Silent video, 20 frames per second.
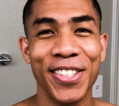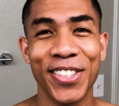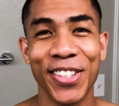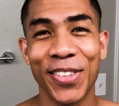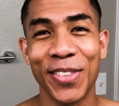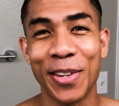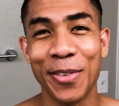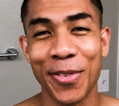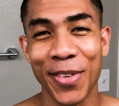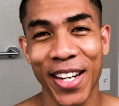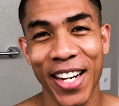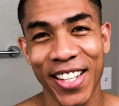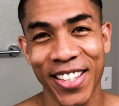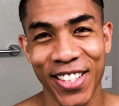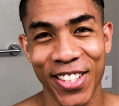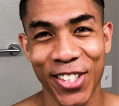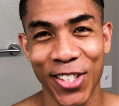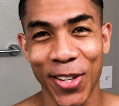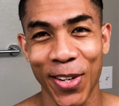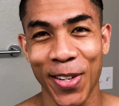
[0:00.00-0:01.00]
So I forgot
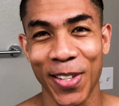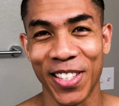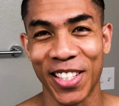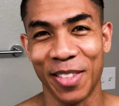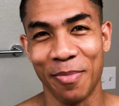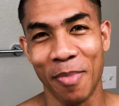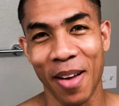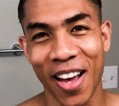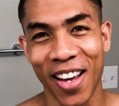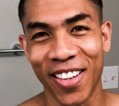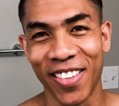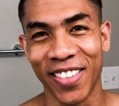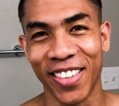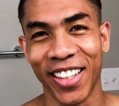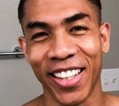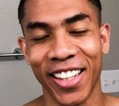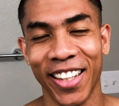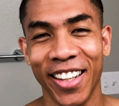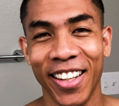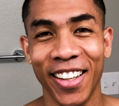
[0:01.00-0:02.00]
to charge the
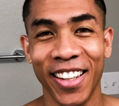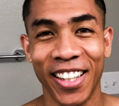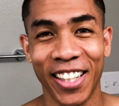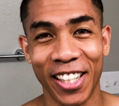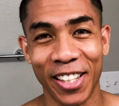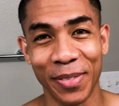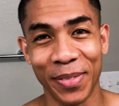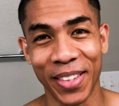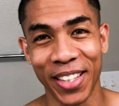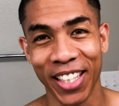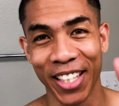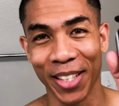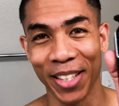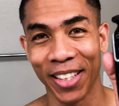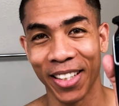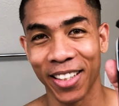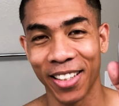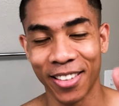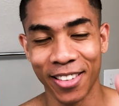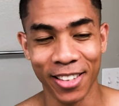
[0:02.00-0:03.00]
battery on my
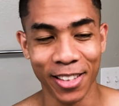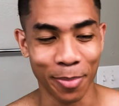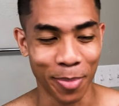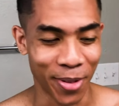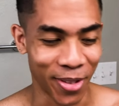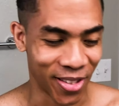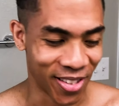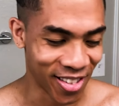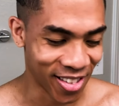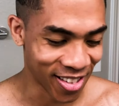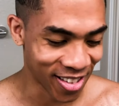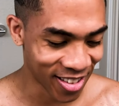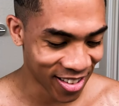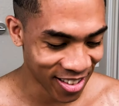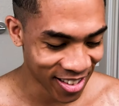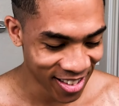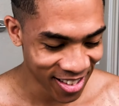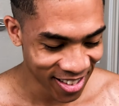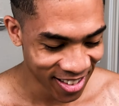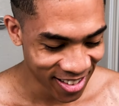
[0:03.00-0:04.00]
clippers here.
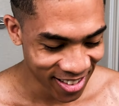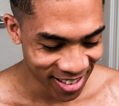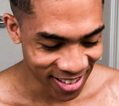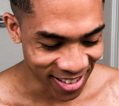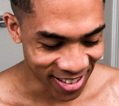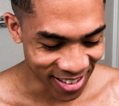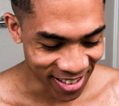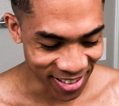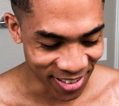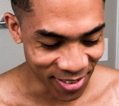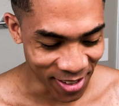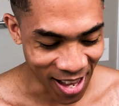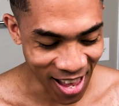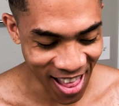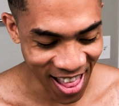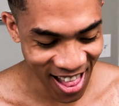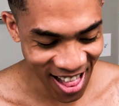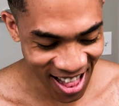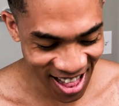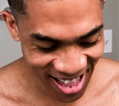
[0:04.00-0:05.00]
Uh,
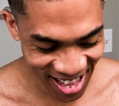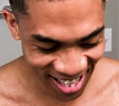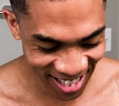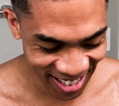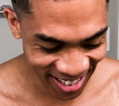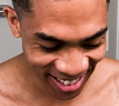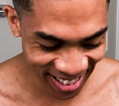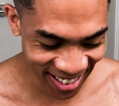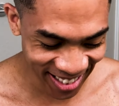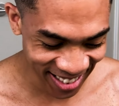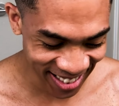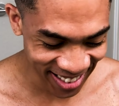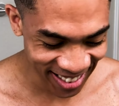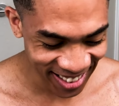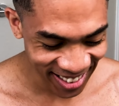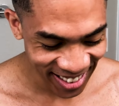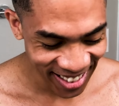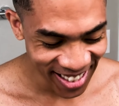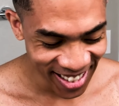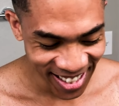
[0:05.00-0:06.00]

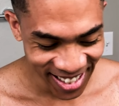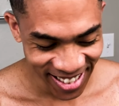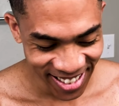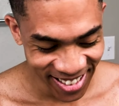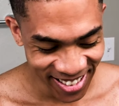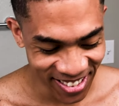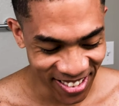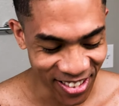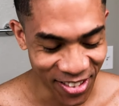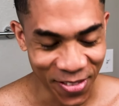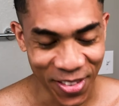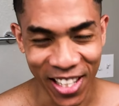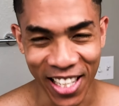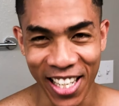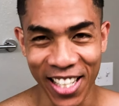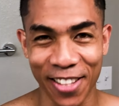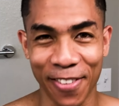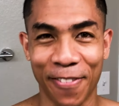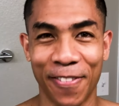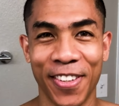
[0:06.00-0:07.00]
so I'm gonna
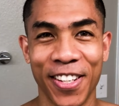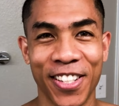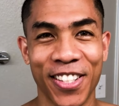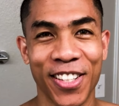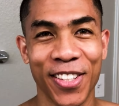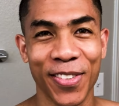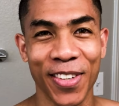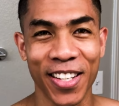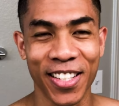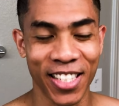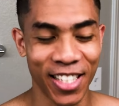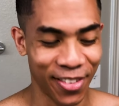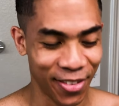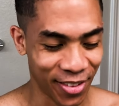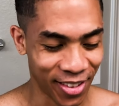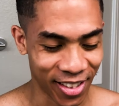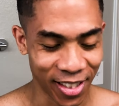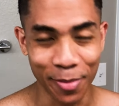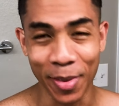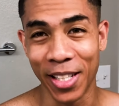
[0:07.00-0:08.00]
have to finish the rest of
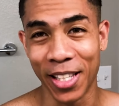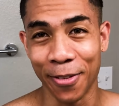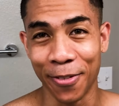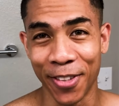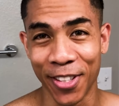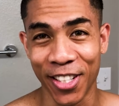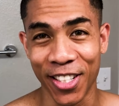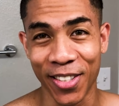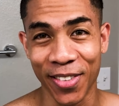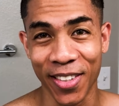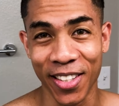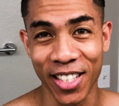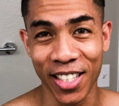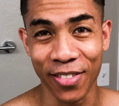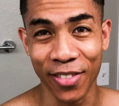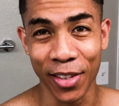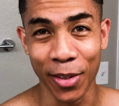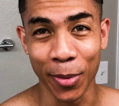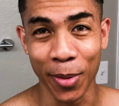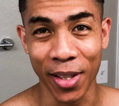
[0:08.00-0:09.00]
it. I'm gonna have to finish the rest
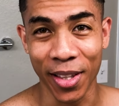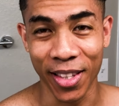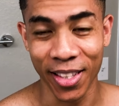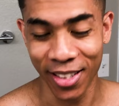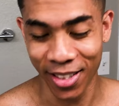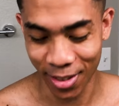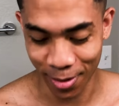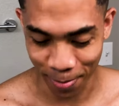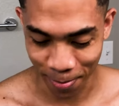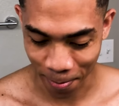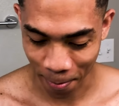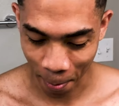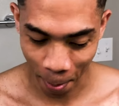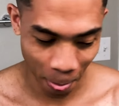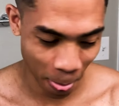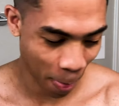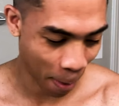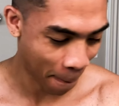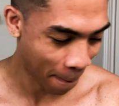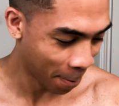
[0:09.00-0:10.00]
of it with um,
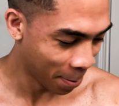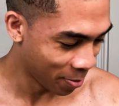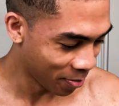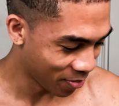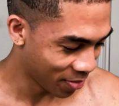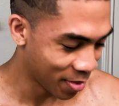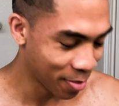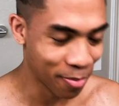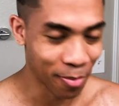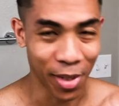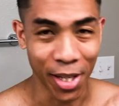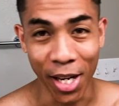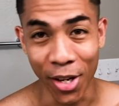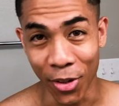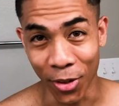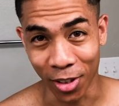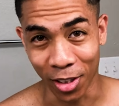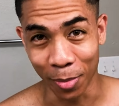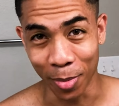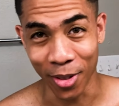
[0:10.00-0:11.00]
my
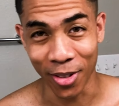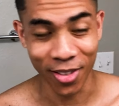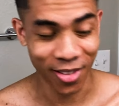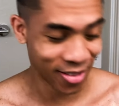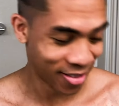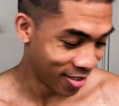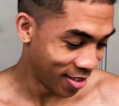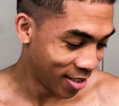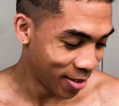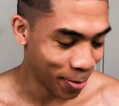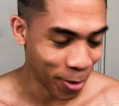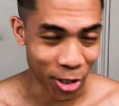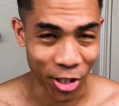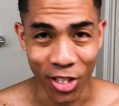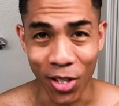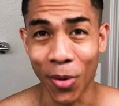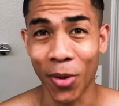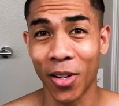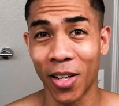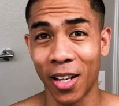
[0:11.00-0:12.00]
other clippers, which
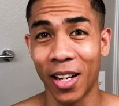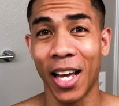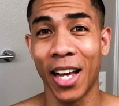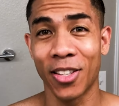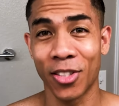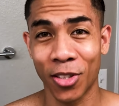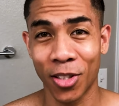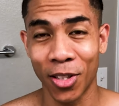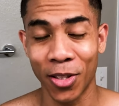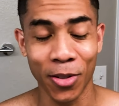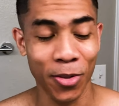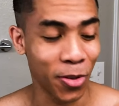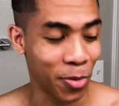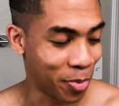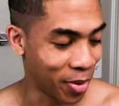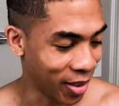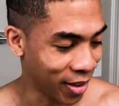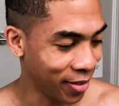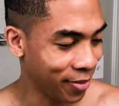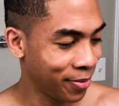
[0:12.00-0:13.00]
don't cut as close,
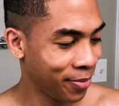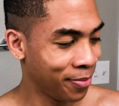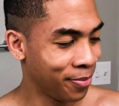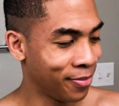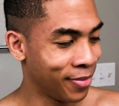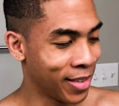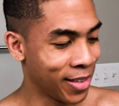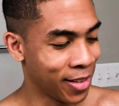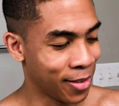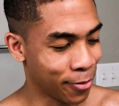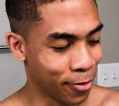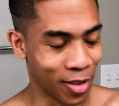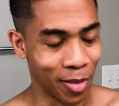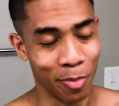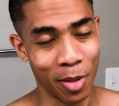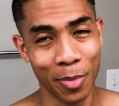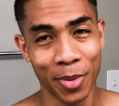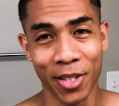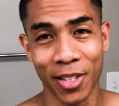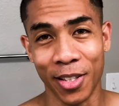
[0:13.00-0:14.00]
but for the
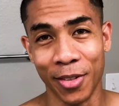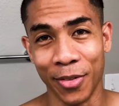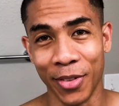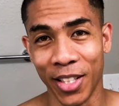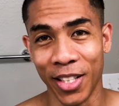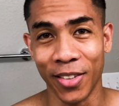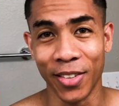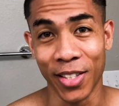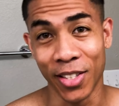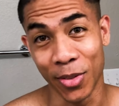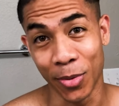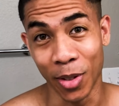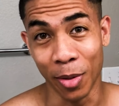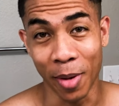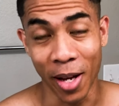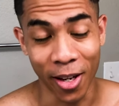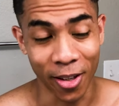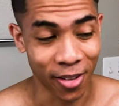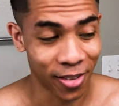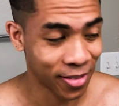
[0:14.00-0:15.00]
purposes of the video, it doesn't really
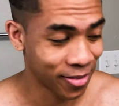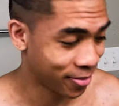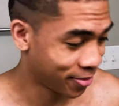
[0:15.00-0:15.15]
matter.